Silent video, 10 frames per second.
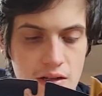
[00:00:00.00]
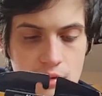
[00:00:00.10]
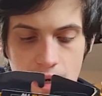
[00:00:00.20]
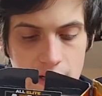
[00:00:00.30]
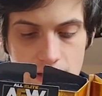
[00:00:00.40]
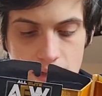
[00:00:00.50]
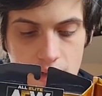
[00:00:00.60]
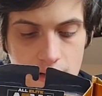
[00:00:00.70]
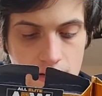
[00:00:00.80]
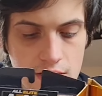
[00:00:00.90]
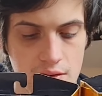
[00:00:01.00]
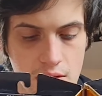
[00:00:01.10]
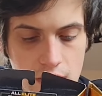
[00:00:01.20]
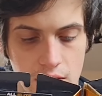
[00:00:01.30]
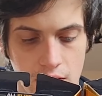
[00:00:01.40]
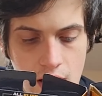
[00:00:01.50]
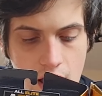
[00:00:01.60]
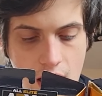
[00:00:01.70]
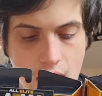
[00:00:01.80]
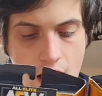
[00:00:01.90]
display, this is going to look so good.
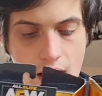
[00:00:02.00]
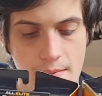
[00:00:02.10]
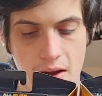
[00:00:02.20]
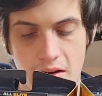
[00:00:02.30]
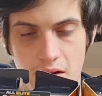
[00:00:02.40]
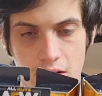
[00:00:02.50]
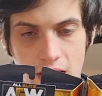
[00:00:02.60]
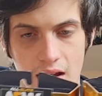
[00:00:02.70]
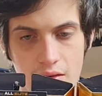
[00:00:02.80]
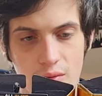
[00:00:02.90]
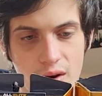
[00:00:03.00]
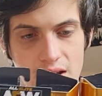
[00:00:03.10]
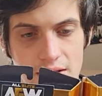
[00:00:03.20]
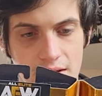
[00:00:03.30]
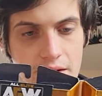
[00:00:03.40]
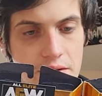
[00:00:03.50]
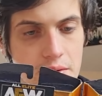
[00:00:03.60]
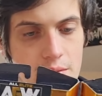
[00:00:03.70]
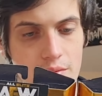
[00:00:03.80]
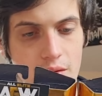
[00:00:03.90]
Um, and I cannot wait to get this
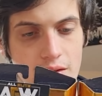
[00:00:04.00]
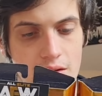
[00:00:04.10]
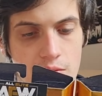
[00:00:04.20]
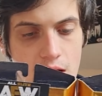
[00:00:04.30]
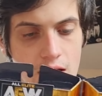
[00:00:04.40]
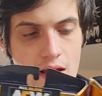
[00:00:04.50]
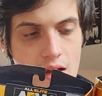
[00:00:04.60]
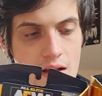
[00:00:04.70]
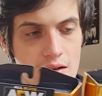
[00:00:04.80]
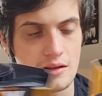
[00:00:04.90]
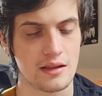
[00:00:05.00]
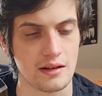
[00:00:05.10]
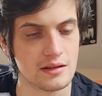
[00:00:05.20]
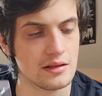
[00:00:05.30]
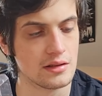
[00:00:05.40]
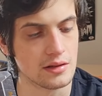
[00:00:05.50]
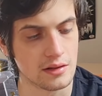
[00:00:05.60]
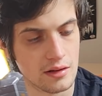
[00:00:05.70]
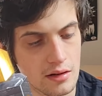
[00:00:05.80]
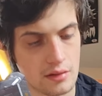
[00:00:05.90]
one up on my display because I think this is just
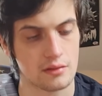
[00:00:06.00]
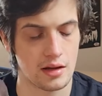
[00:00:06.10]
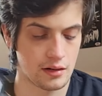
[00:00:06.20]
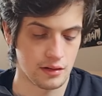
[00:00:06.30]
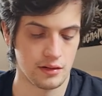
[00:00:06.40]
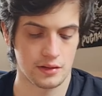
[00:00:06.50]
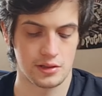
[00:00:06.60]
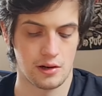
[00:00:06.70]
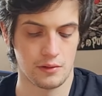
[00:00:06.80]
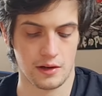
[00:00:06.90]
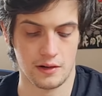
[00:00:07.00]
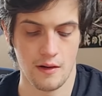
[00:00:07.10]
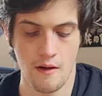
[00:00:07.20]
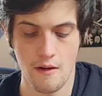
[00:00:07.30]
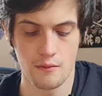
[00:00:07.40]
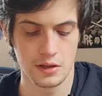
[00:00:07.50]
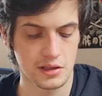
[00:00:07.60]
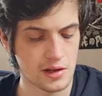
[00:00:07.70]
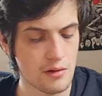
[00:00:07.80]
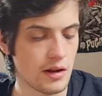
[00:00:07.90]
going to look, they're going to look so good. We're
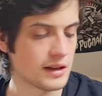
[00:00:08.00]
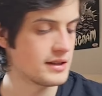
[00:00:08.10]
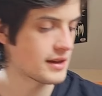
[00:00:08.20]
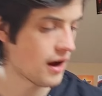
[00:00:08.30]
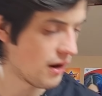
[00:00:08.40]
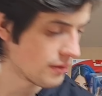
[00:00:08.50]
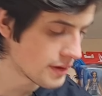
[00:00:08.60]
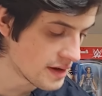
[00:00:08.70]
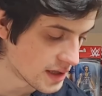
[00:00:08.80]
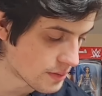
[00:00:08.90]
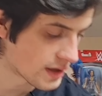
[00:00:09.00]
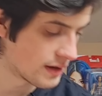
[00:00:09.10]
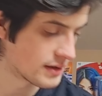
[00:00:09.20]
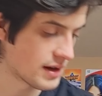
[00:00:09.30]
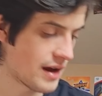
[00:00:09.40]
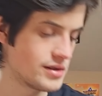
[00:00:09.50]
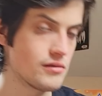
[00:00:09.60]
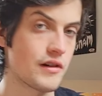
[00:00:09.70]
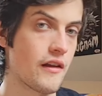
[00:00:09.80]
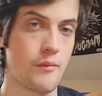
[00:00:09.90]
so lucky to get hold of these because as you
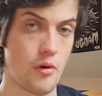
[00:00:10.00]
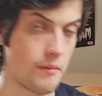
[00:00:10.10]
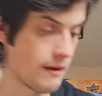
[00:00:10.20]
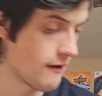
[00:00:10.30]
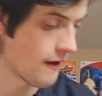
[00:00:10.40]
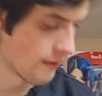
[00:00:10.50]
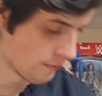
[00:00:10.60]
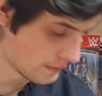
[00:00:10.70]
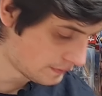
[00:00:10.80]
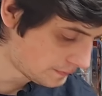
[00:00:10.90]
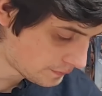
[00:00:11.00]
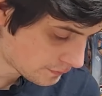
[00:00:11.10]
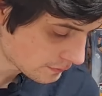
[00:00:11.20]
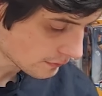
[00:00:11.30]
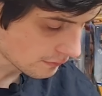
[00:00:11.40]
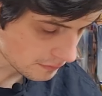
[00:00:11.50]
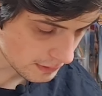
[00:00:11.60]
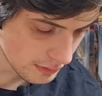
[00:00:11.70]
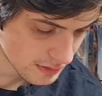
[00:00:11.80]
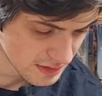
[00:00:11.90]
guys probably know,
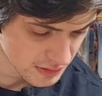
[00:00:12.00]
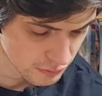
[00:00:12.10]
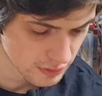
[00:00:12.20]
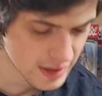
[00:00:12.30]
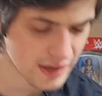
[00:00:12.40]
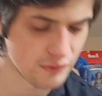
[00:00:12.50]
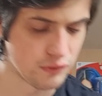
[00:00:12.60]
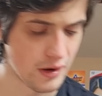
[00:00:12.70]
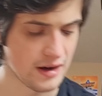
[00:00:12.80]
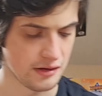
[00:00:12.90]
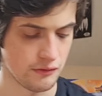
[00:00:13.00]
these are really, really